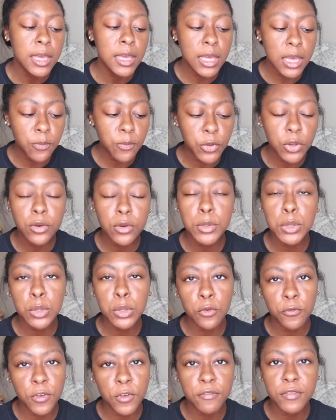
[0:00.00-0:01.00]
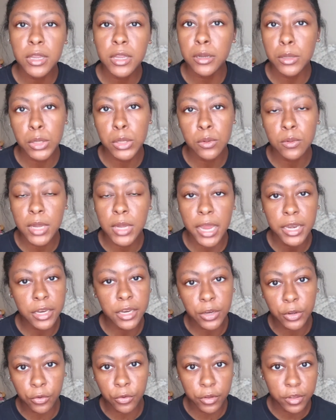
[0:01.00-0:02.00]
keep it on 250 to 290
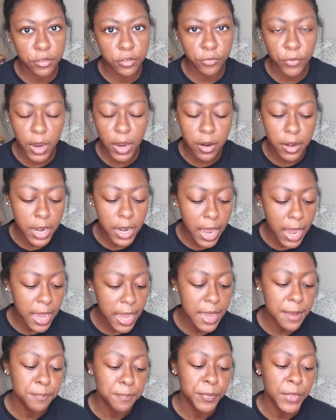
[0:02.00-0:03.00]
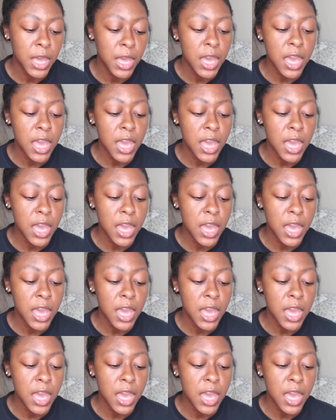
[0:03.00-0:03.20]
degrees Fahrenheit.